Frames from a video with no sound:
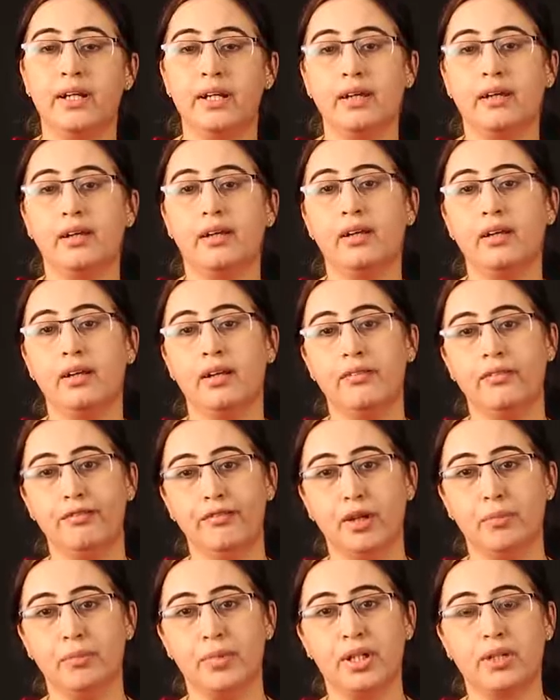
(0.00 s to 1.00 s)
material
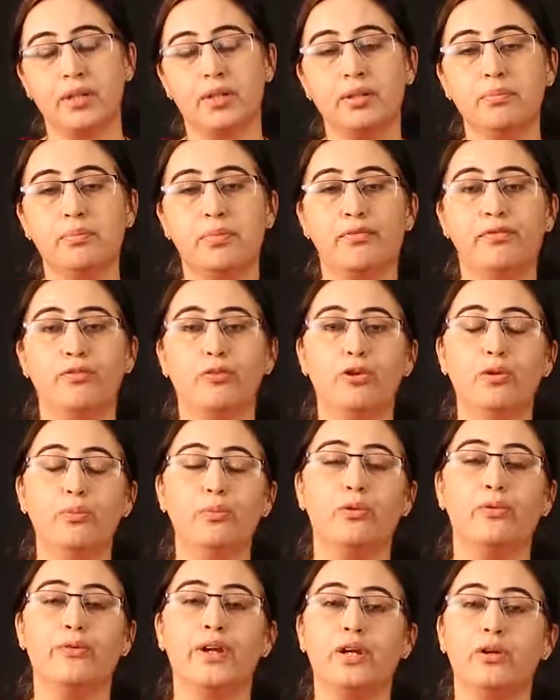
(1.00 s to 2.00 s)
information before
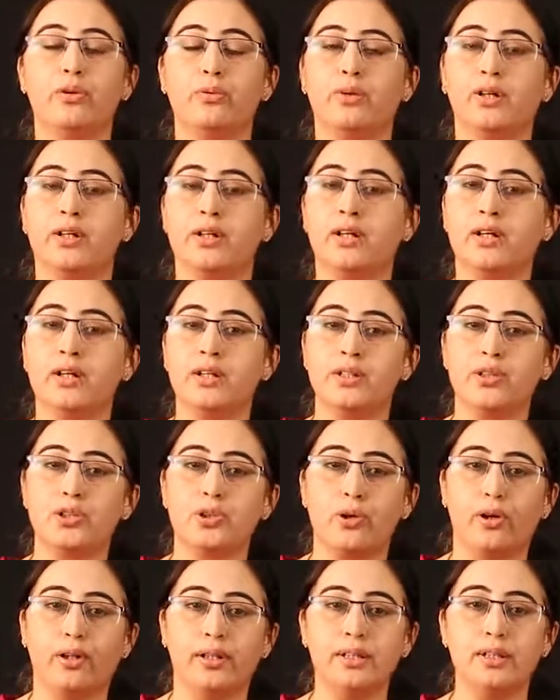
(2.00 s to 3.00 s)
moving toward an
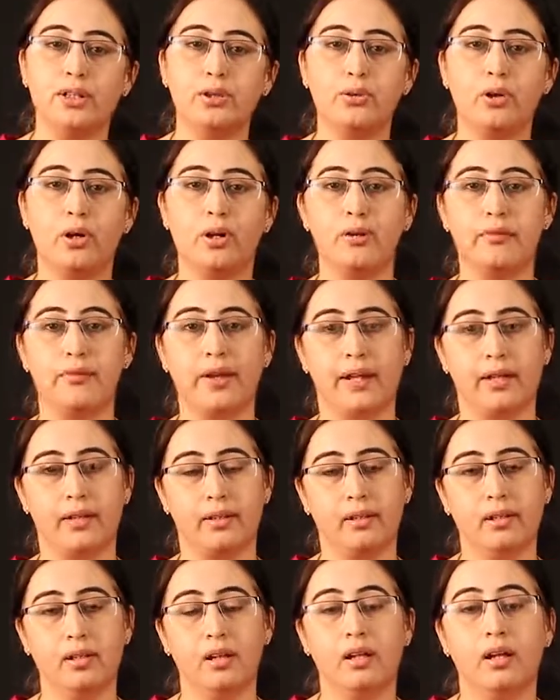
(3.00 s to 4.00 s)
insurance contract.